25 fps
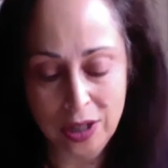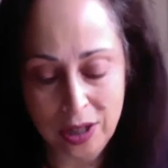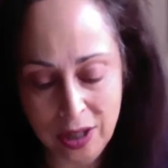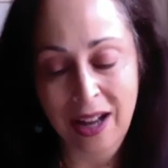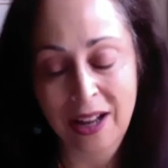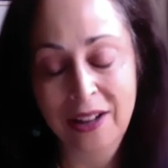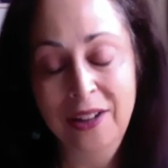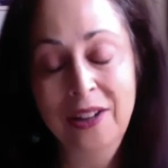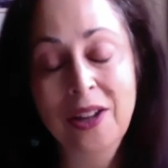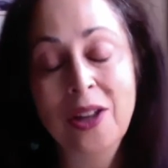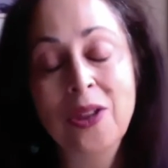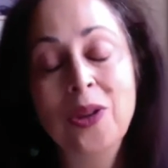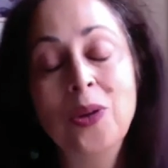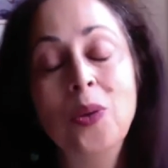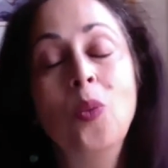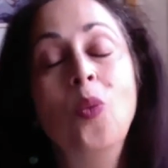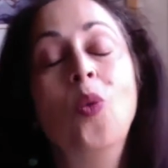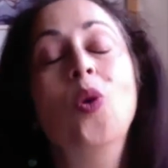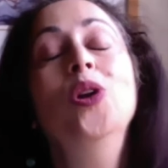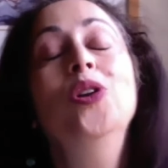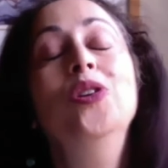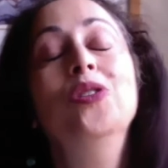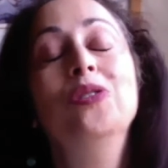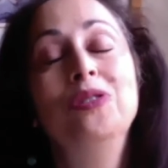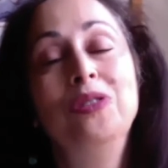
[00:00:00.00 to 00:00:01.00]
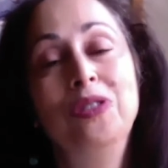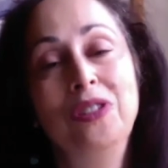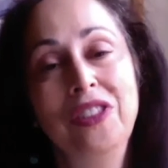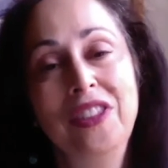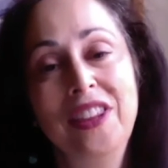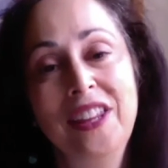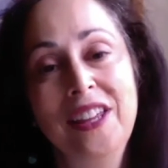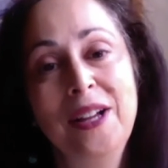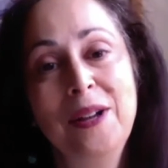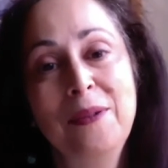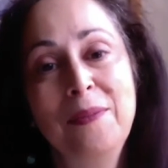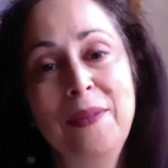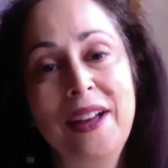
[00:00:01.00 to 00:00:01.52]
Another wonderful
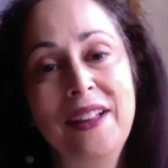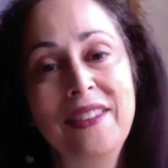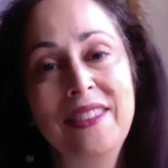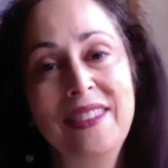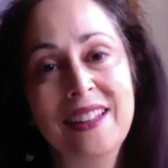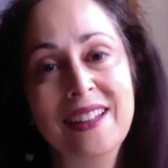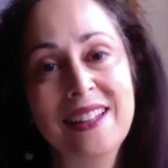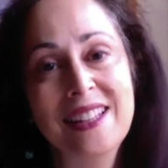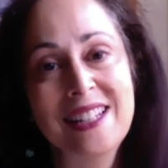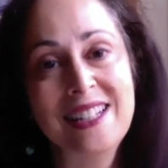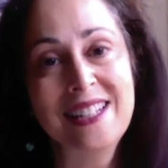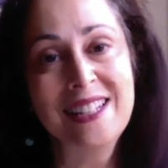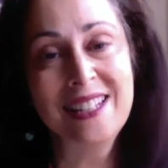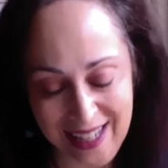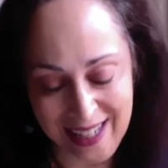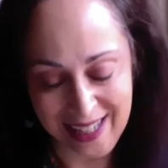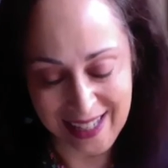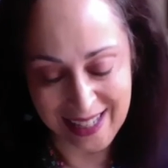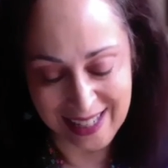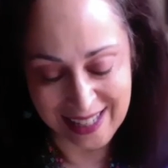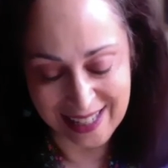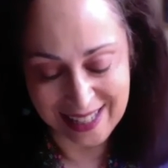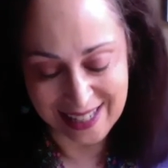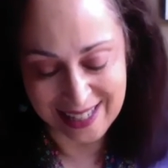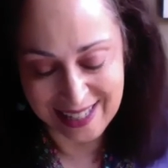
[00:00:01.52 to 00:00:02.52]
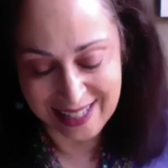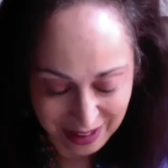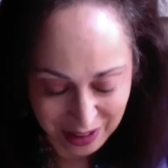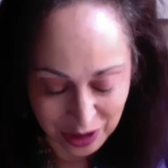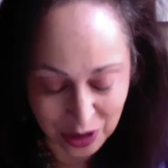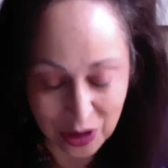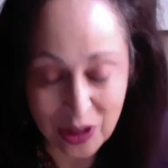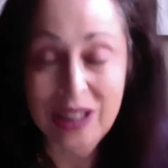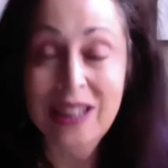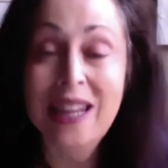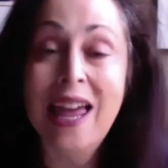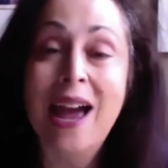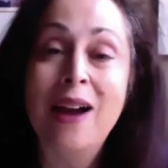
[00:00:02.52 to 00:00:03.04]
thing about this is you're
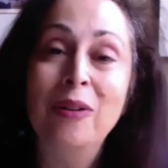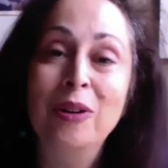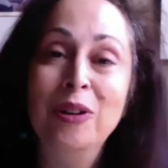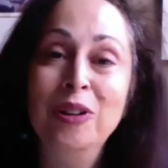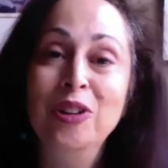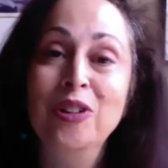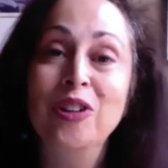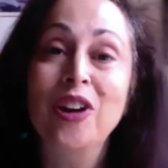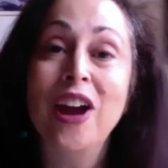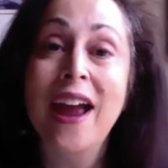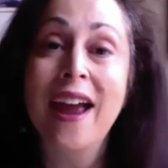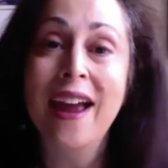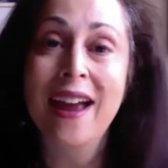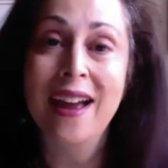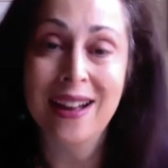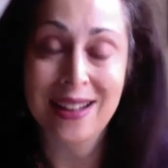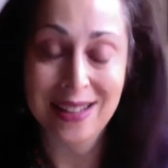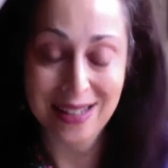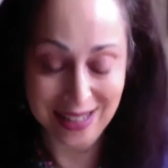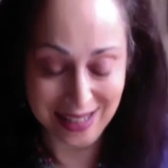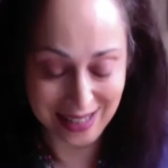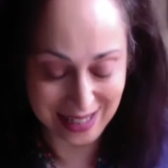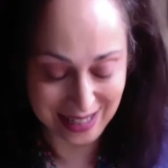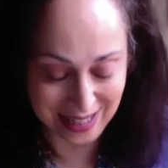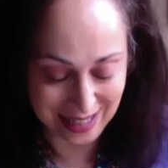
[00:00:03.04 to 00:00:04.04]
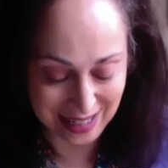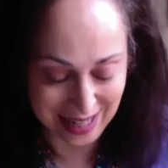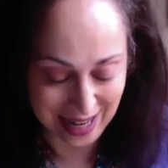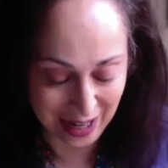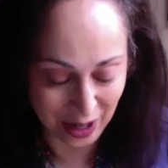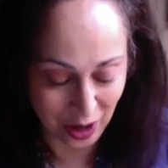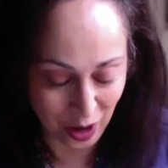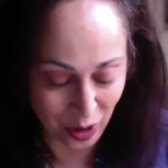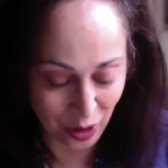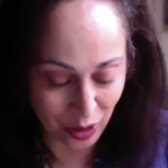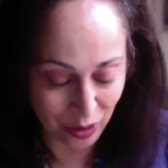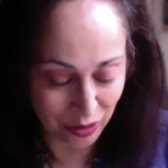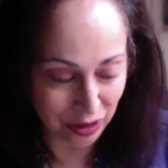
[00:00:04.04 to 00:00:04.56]
allowing your hands to take
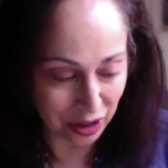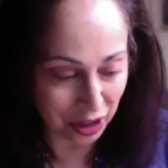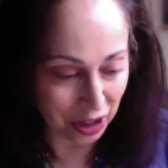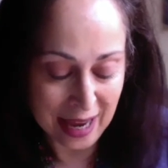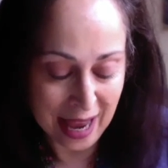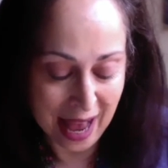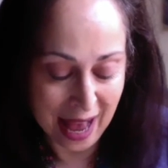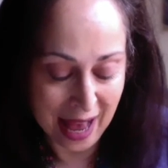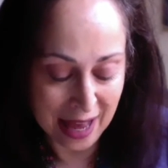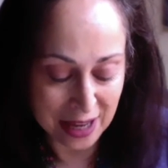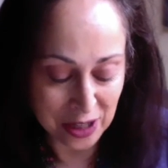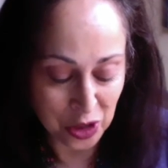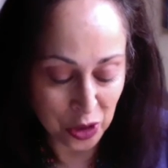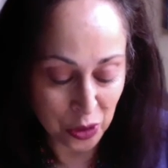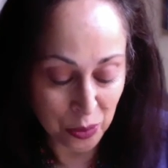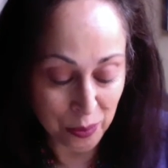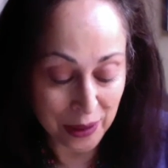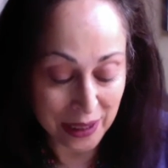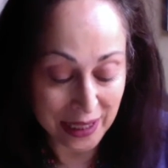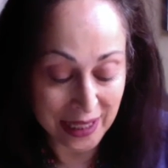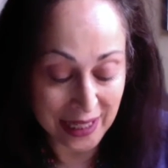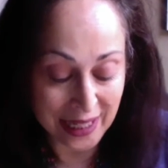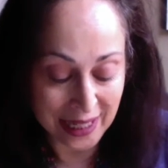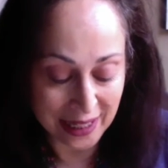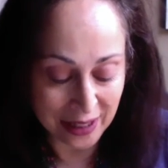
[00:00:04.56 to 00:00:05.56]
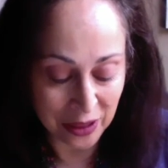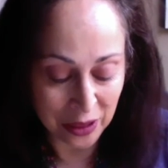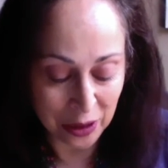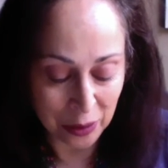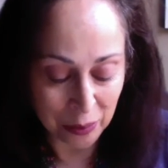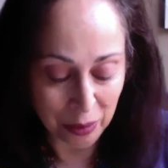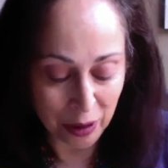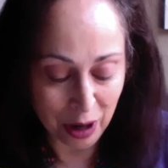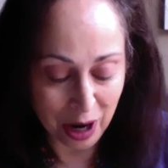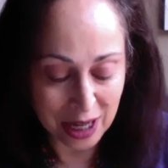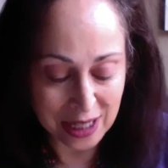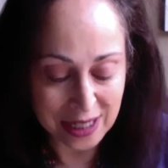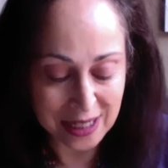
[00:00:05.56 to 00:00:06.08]
over. As you begin the
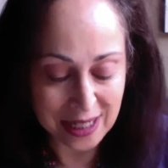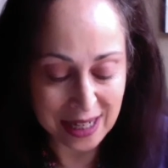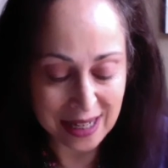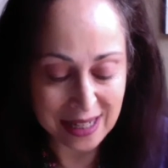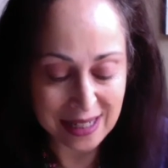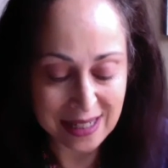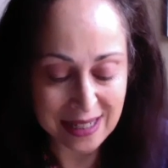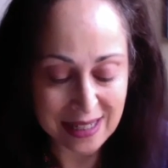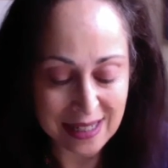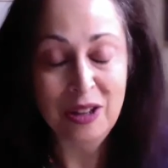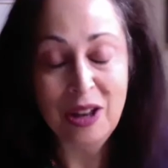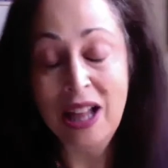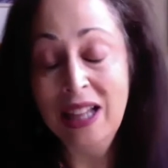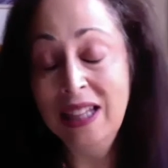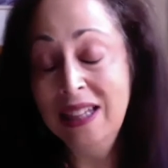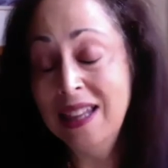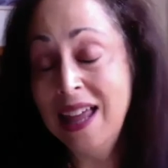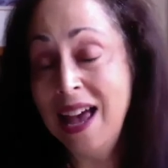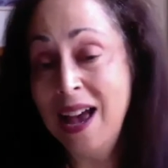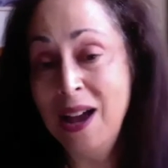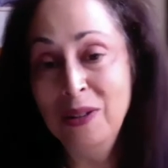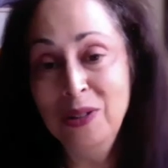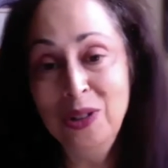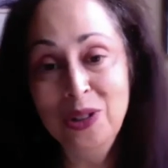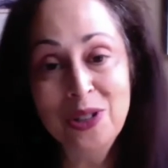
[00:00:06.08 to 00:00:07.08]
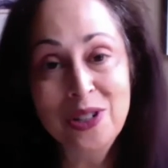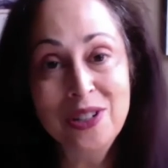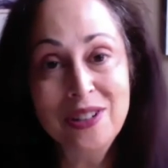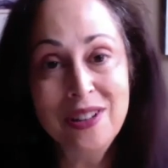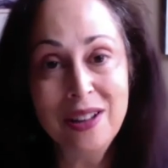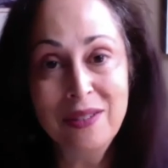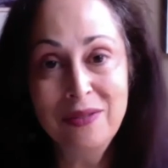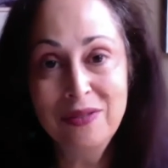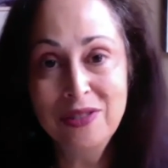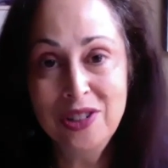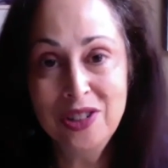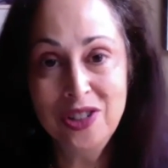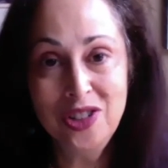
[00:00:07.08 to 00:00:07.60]
process, allow yourself
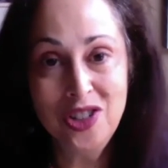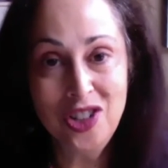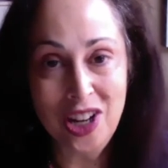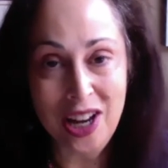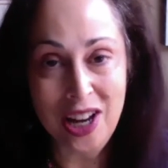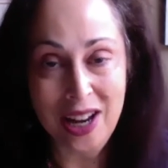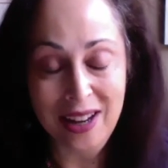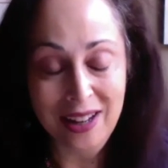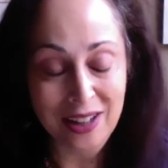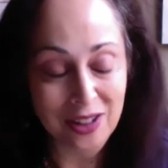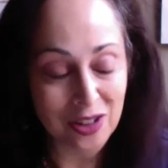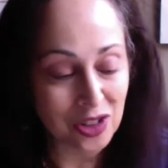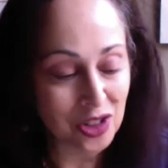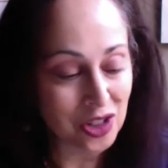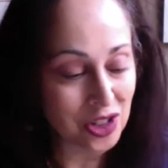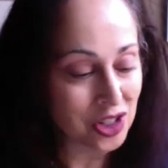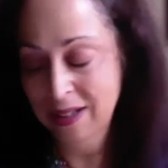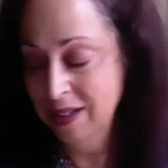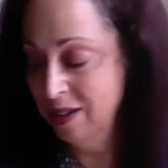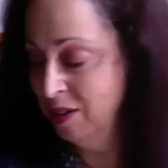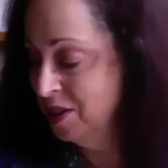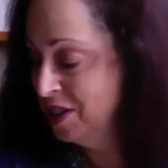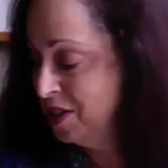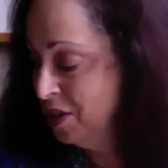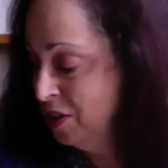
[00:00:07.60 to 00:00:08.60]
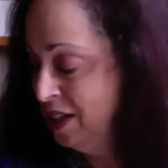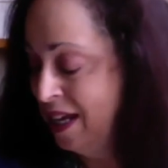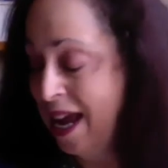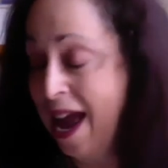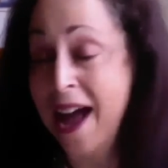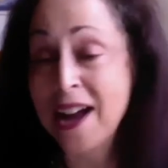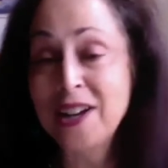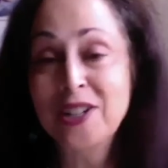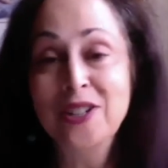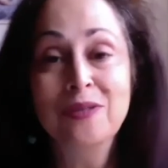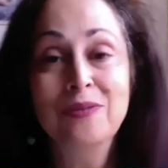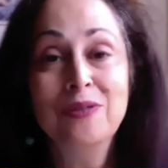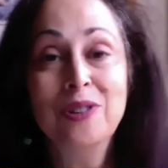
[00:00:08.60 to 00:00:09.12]
to change. Also, the
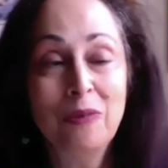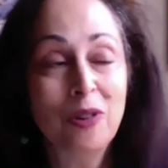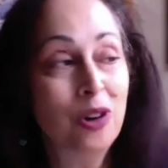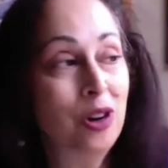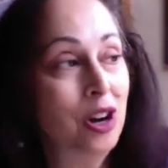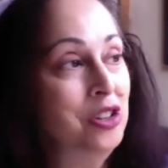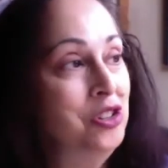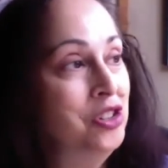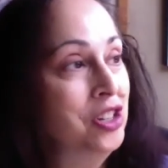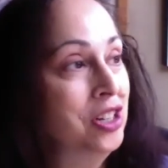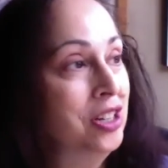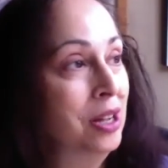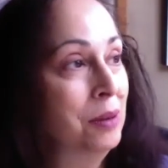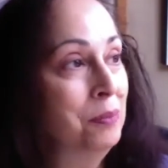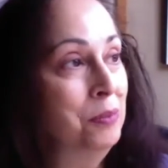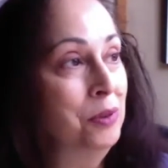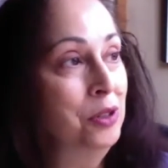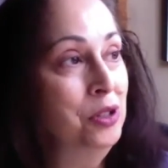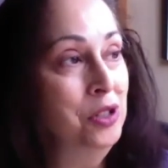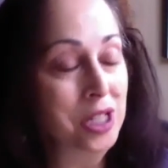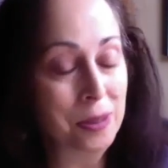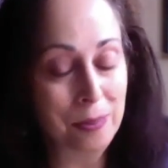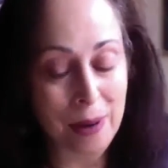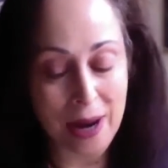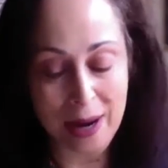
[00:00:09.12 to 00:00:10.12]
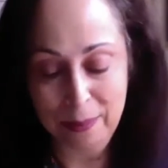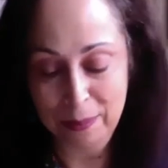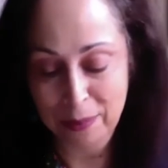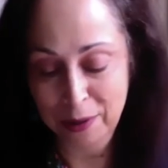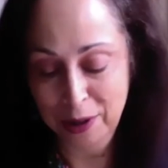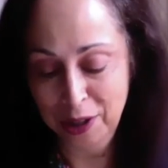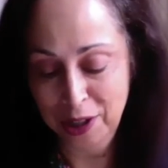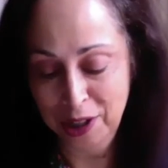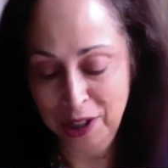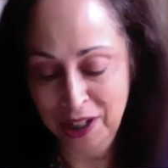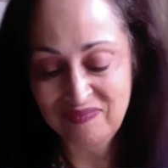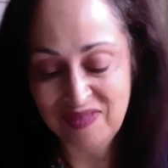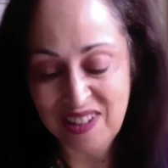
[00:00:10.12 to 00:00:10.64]
act of crunching up
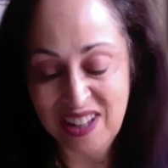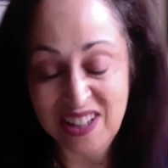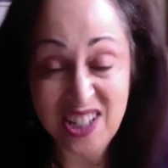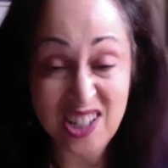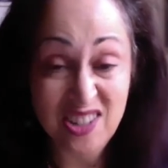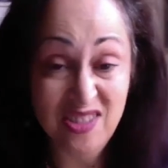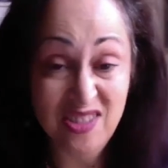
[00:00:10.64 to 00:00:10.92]
newspaper, it's